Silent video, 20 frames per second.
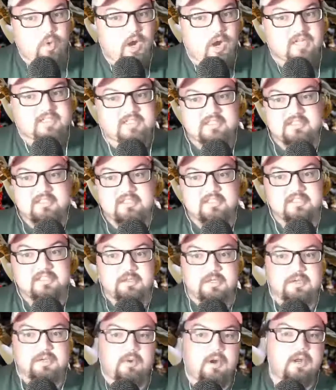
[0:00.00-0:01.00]
Watson
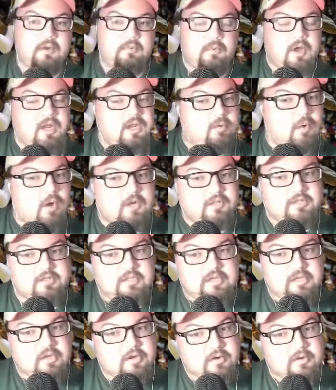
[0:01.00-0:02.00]
until what he wanted
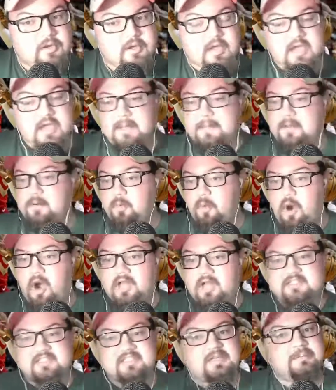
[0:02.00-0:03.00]
to do, and then
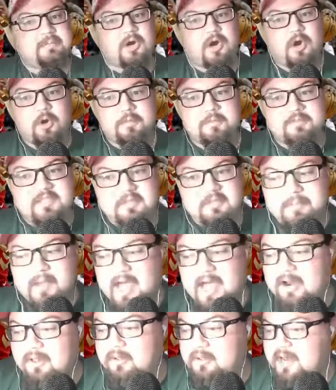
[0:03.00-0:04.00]
Watson and Mahomes could
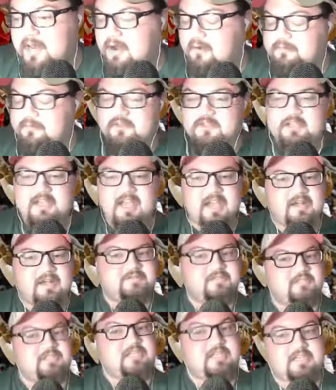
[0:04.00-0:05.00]
battle it out for the
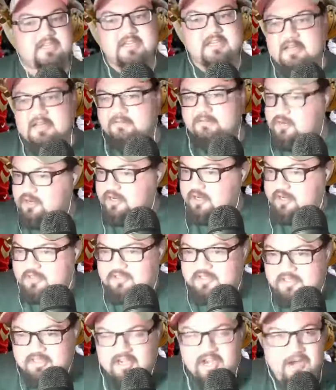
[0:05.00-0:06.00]
AFC for years
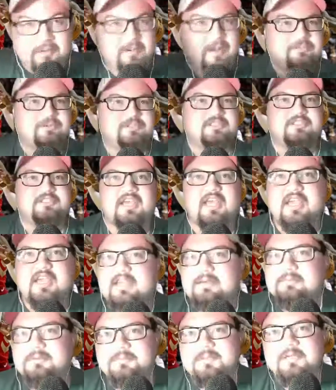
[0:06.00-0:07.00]
to come. I'm just saying
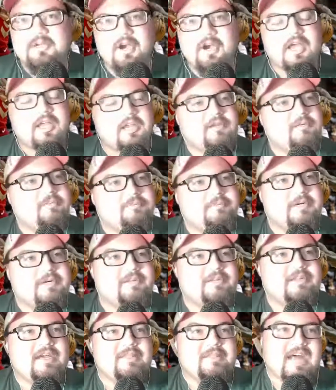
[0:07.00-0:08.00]
it would be great, but
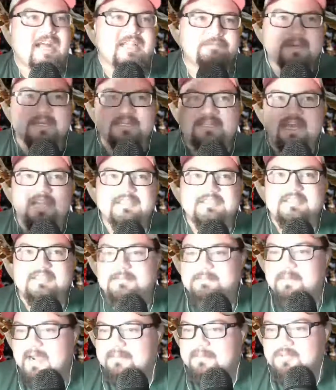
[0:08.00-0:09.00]
that's my Texans
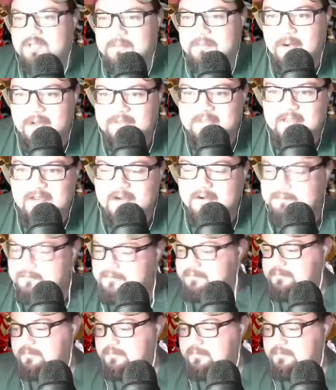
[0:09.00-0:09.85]
pipe dream right there.